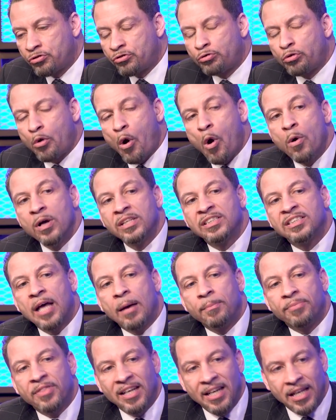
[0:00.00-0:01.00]
throwing
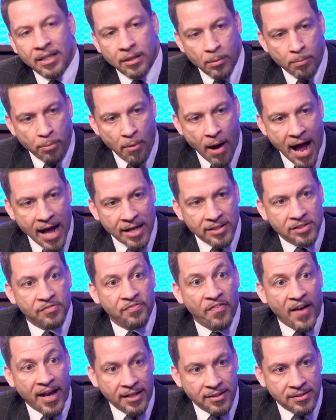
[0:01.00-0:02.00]
something in LeBron's
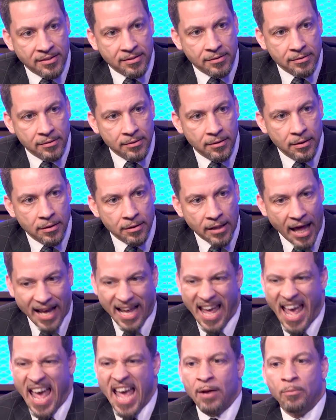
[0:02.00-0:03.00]
face.
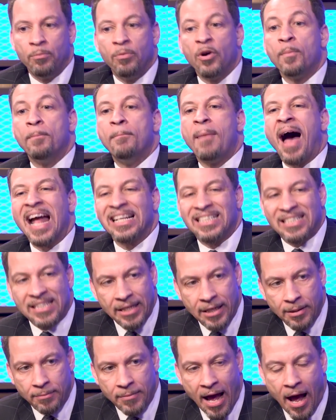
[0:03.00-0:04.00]
Like, hey, we're my
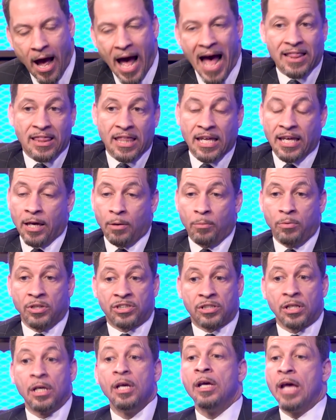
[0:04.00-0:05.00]
team now. I think it
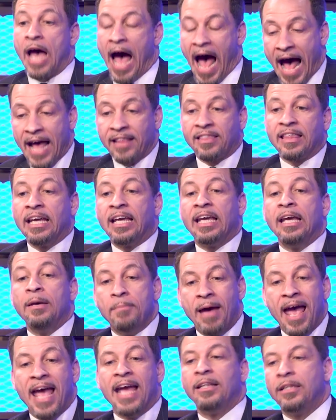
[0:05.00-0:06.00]
was, I think he
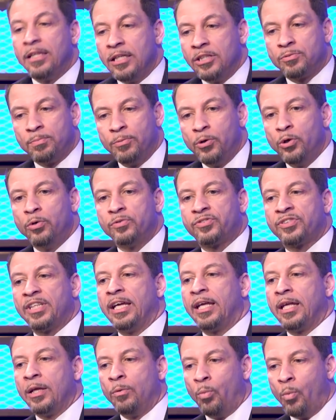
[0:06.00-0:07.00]
made these moves
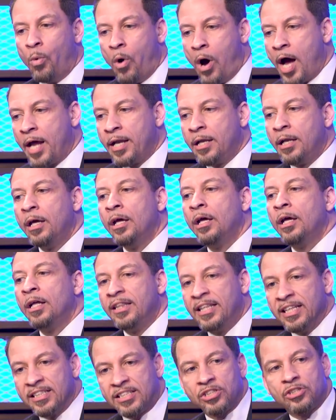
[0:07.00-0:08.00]
thinking, one,
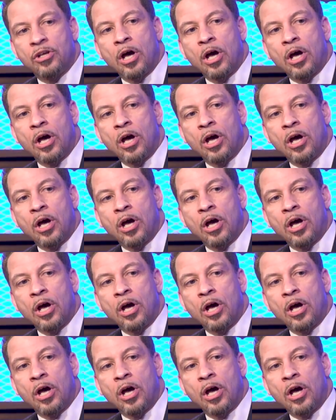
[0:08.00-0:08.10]
this is